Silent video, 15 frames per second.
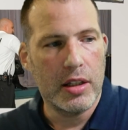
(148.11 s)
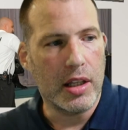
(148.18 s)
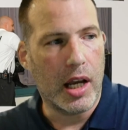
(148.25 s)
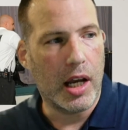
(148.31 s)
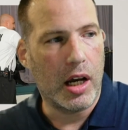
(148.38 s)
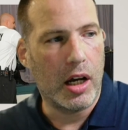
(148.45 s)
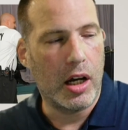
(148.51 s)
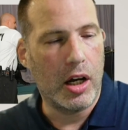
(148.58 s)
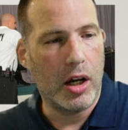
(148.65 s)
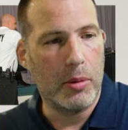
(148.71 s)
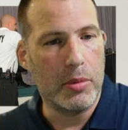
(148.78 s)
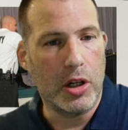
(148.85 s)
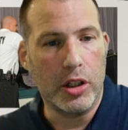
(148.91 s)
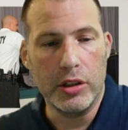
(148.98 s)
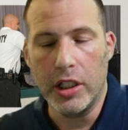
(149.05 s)
A
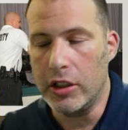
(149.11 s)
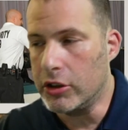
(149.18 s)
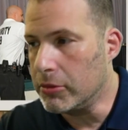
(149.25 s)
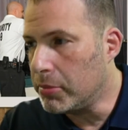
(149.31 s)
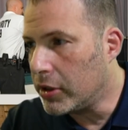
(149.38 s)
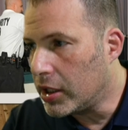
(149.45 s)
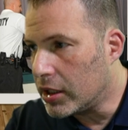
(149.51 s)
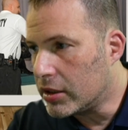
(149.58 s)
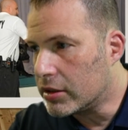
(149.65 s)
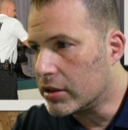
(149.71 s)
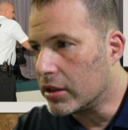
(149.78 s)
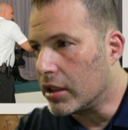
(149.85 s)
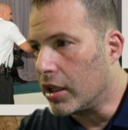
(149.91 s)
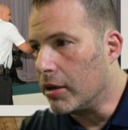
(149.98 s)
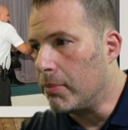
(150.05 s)
little bit
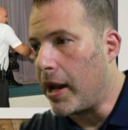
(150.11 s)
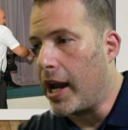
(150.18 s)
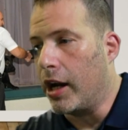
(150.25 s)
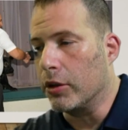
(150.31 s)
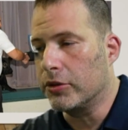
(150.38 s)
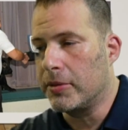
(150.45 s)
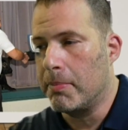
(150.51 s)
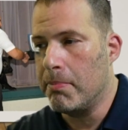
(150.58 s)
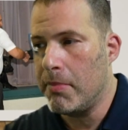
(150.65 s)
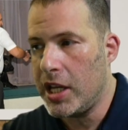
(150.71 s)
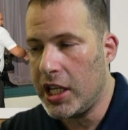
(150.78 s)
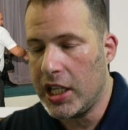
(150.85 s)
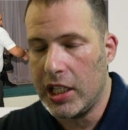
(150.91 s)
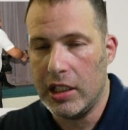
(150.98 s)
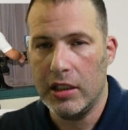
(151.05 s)
about
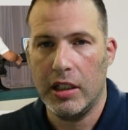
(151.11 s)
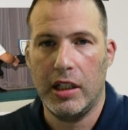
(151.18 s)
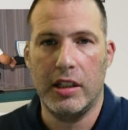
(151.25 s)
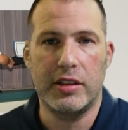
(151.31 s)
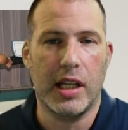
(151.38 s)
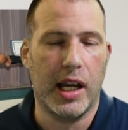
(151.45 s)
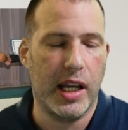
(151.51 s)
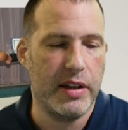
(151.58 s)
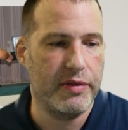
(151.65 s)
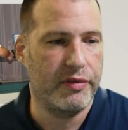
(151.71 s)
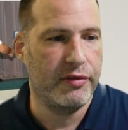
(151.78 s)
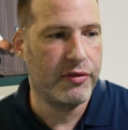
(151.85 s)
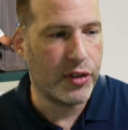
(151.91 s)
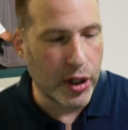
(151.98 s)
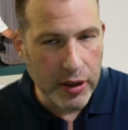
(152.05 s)
me is I am
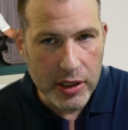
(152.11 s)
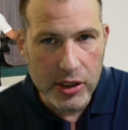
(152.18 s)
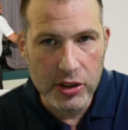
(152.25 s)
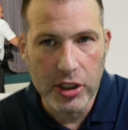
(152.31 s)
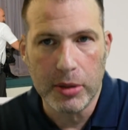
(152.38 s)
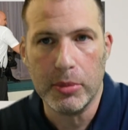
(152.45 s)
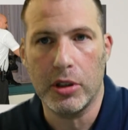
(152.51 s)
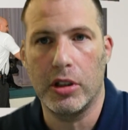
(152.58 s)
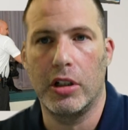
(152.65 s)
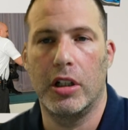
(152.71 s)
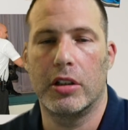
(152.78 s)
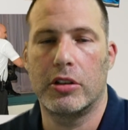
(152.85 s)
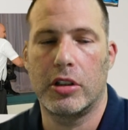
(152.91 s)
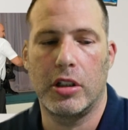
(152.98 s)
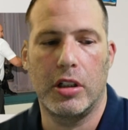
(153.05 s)
very similar
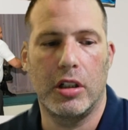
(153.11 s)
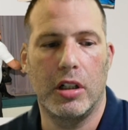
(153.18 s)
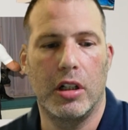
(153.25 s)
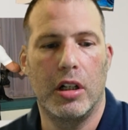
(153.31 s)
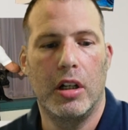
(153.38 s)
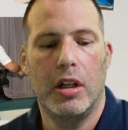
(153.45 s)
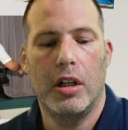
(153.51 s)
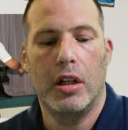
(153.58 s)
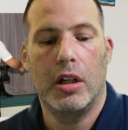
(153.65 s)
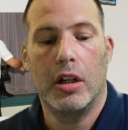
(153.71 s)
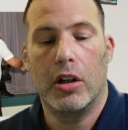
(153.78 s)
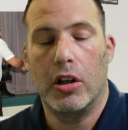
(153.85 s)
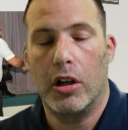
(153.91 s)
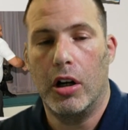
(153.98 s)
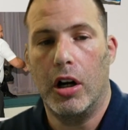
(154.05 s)
to
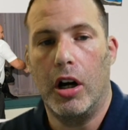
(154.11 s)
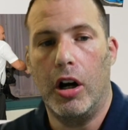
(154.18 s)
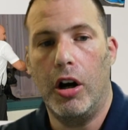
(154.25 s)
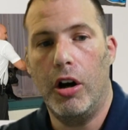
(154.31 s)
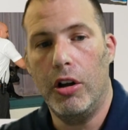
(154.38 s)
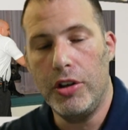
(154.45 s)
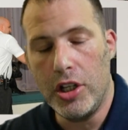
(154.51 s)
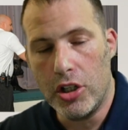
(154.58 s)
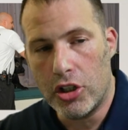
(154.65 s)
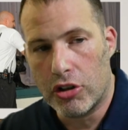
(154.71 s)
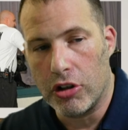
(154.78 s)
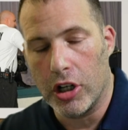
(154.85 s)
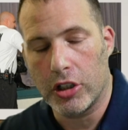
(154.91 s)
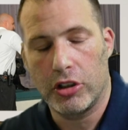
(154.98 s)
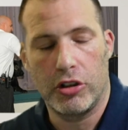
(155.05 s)
all the
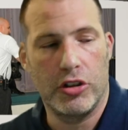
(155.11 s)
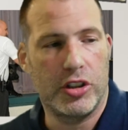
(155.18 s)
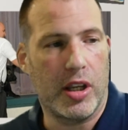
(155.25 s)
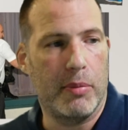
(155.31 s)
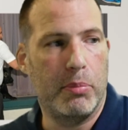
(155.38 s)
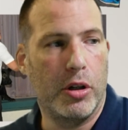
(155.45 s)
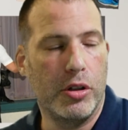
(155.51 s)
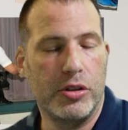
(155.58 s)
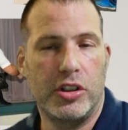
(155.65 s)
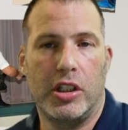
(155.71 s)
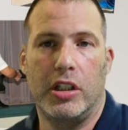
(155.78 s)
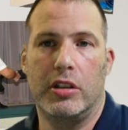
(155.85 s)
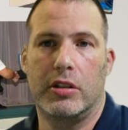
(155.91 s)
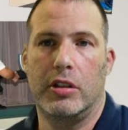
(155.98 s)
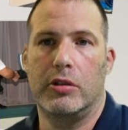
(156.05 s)
instructors at
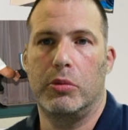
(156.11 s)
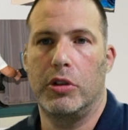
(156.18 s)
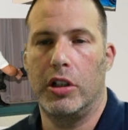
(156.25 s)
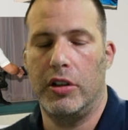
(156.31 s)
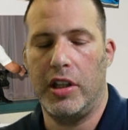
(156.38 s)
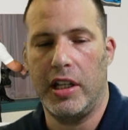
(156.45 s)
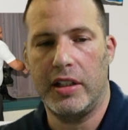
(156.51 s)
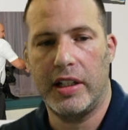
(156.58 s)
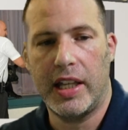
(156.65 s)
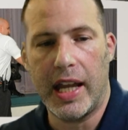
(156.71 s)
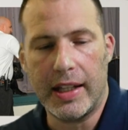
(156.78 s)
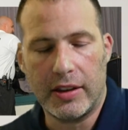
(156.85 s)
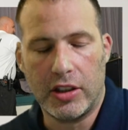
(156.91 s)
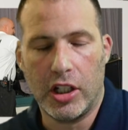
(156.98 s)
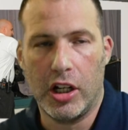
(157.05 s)
BOCES, is where they
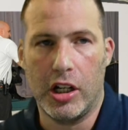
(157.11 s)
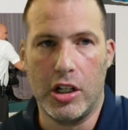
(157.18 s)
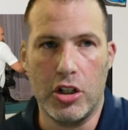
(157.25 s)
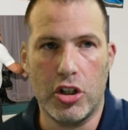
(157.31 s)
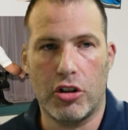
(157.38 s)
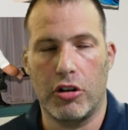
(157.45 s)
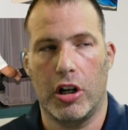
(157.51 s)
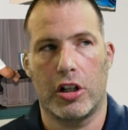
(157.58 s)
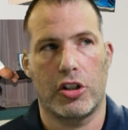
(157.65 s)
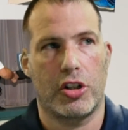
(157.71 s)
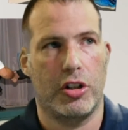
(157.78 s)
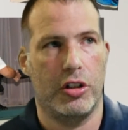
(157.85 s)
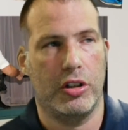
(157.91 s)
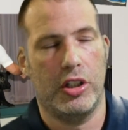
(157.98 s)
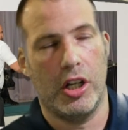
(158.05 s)
get their
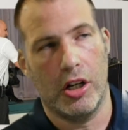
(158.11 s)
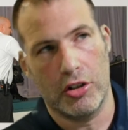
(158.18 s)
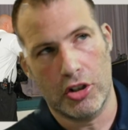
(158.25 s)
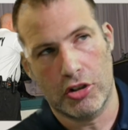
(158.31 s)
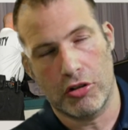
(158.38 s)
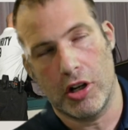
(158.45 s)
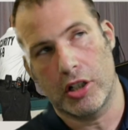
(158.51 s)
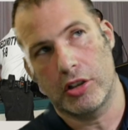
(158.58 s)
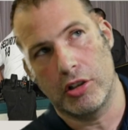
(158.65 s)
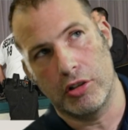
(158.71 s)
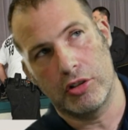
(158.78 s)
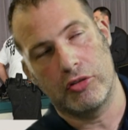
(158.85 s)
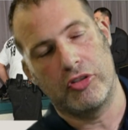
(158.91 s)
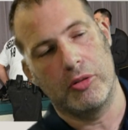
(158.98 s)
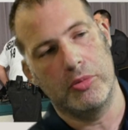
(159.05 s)

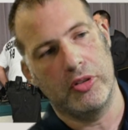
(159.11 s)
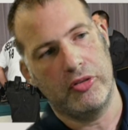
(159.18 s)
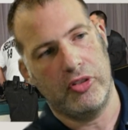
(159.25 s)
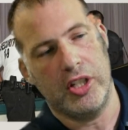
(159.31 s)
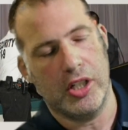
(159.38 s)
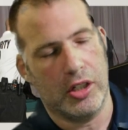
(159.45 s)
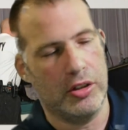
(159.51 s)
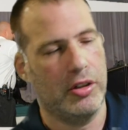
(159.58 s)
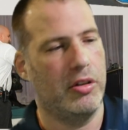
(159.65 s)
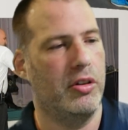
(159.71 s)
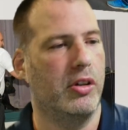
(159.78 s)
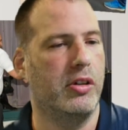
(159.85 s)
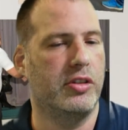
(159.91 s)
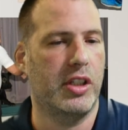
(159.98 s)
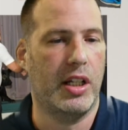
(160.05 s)
instructors from the field,
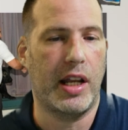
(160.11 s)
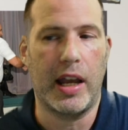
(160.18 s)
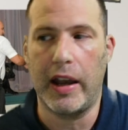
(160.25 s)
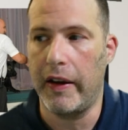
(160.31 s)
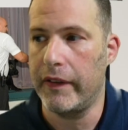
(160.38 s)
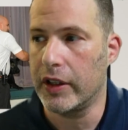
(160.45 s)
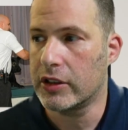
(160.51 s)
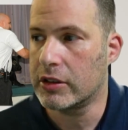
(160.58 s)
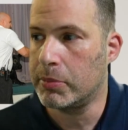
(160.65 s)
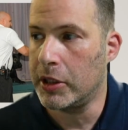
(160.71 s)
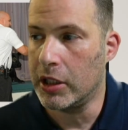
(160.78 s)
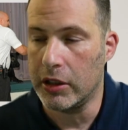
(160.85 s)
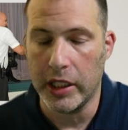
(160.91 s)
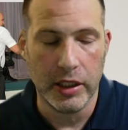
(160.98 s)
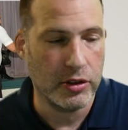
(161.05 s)
those that have
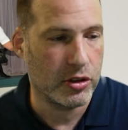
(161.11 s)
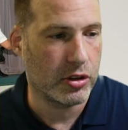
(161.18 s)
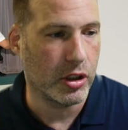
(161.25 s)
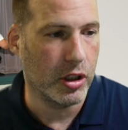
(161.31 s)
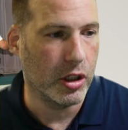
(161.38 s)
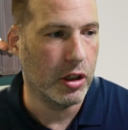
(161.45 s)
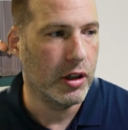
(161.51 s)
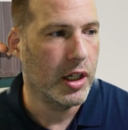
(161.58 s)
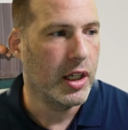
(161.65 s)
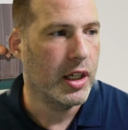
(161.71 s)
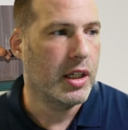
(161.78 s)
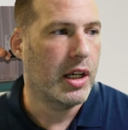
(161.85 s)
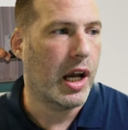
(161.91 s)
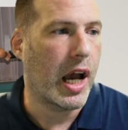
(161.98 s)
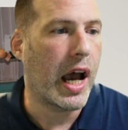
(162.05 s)
experience. So
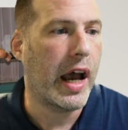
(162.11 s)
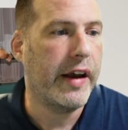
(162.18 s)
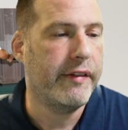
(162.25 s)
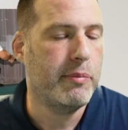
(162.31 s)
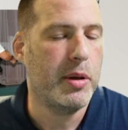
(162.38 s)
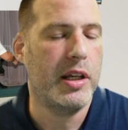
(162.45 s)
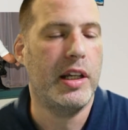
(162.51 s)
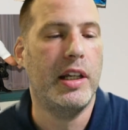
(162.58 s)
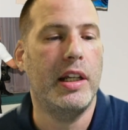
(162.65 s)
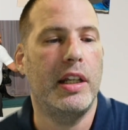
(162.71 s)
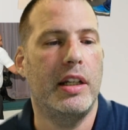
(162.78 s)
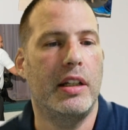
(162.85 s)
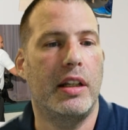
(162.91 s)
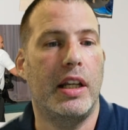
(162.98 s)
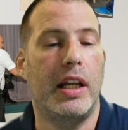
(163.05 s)
I've
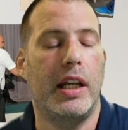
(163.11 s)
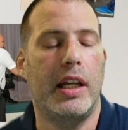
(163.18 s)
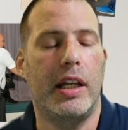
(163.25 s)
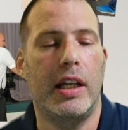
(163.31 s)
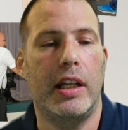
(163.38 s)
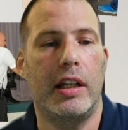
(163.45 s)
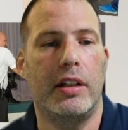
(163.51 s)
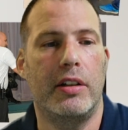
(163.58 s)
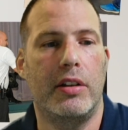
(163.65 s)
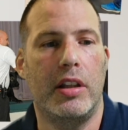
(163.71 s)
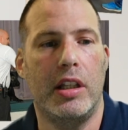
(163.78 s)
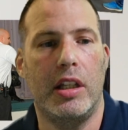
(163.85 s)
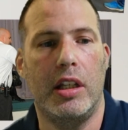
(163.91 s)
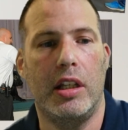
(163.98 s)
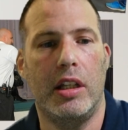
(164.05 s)
been in
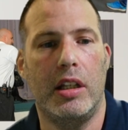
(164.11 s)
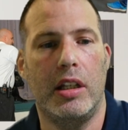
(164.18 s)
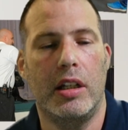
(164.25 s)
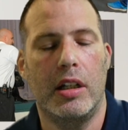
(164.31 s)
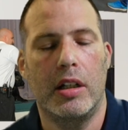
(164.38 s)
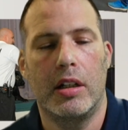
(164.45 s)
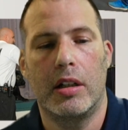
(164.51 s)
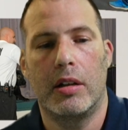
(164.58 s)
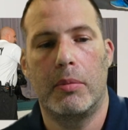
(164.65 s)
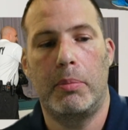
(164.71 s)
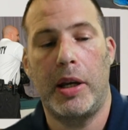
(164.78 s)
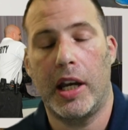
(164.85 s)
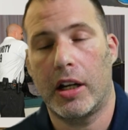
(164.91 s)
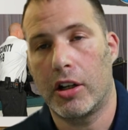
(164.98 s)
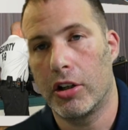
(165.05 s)
the
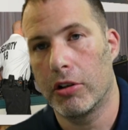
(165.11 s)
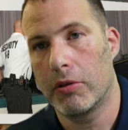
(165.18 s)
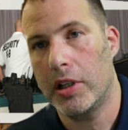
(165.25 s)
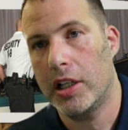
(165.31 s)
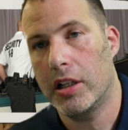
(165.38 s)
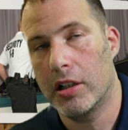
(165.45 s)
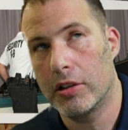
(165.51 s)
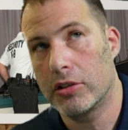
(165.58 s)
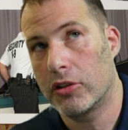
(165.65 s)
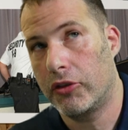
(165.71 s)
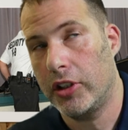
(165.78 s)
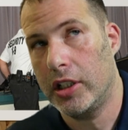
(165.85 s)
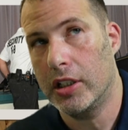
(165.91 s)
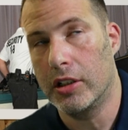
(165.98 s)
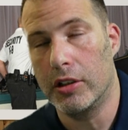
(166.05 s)
pet careers
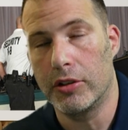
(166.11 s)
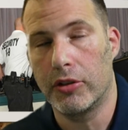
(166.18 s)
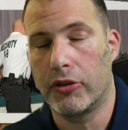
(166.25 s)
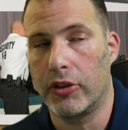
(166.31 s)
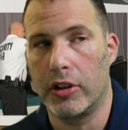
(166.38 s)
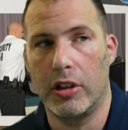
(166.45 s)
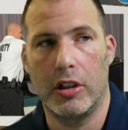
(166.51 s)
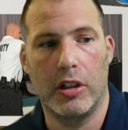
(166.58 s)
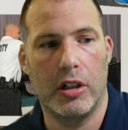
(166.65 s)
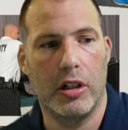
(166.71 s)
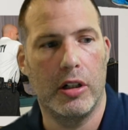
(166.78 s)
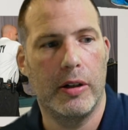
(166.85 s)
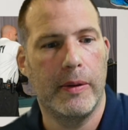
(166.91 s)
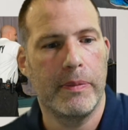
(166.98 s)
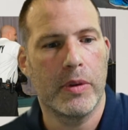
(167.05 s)
field
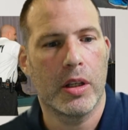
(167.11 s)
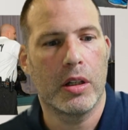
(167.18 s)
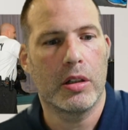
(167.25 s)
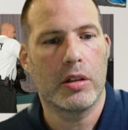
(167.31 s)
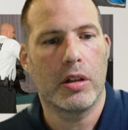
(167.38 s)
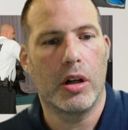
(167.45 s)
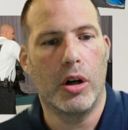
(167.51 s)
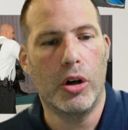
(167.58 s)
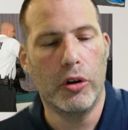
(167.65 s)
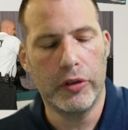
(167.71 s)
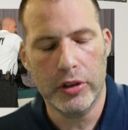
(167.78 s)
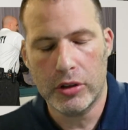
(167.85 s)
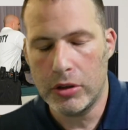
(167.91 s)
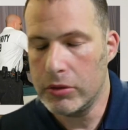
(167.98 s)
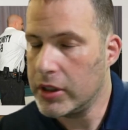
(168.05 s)
for over
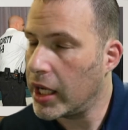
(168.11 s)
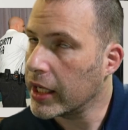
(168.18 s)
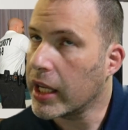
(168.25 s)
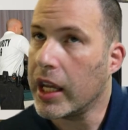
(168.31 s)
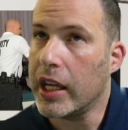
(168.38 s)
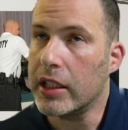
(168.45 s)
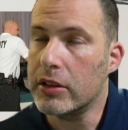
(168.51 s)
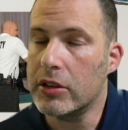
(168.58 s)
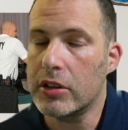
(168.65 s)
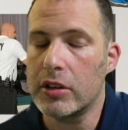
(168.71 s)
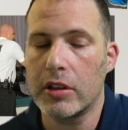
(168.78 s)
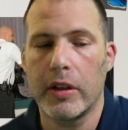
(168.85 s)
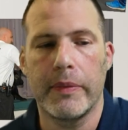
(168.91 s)
2 decades.